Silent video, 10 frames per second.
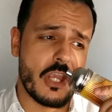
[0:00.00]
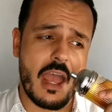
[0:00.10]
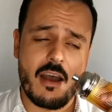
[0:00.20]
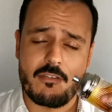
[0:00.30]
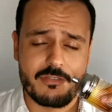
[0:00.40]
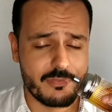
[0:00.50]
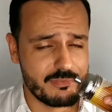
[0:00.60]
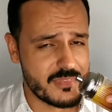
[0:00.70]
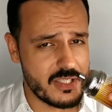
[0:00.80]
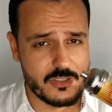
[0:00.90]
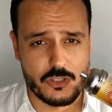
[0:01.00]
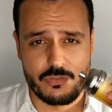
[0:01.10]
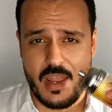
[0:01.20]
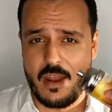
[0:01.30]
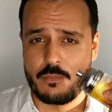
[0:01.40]
you have tons
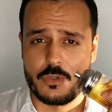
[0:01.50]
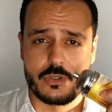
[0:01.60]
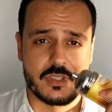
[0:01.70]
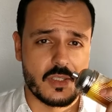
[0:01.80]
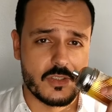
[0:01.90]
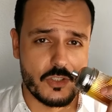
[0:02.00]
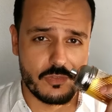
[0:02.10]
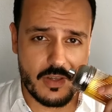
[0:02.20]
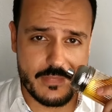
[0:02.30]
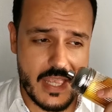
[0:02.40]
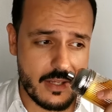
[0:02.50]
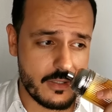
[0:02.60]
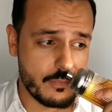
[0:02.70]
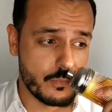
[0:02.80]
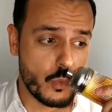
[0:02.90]
of amber, tons of
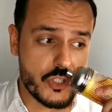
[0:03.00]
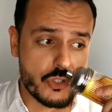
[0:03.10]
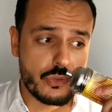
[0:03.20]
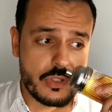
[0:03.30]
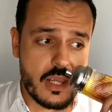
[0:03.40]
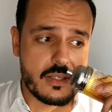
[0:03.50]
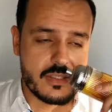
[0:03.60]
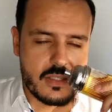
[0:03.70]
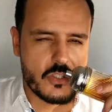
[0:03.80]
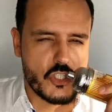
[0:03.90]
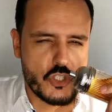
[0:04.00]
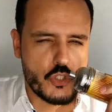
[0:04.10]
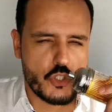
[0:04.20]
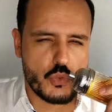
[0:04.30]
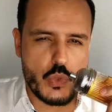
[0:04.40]
labdanum, which creates this
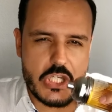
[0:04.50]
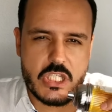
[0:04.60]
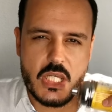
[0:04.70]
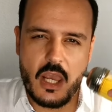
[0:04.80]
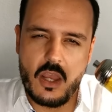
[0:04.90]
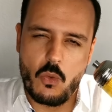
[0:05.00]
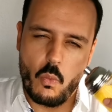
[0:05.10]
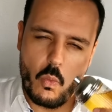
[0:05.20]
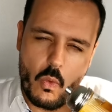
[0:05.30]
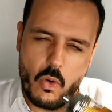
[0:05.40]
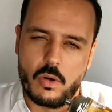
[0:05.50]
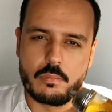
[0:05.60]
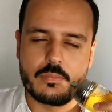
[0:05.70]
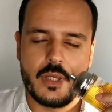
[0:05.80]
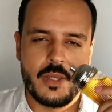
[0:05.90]
sweet,
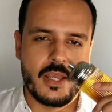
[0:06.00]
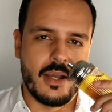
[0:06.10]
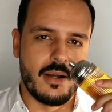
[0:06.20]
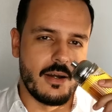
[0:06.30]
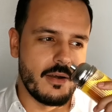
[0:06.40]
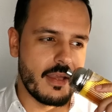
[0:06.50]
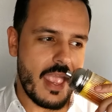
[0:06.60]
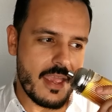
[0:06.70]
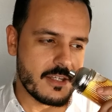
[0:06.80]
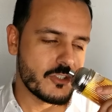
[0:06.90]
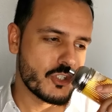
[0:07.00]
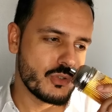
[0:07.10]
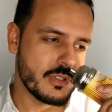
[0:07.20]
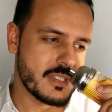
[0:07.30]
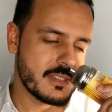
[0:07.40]
warm uh,
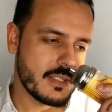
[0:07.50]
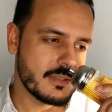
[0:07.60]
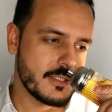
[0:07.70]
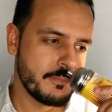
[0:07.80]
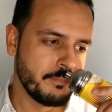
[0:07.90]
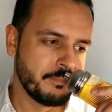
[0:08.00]
edge to the scent.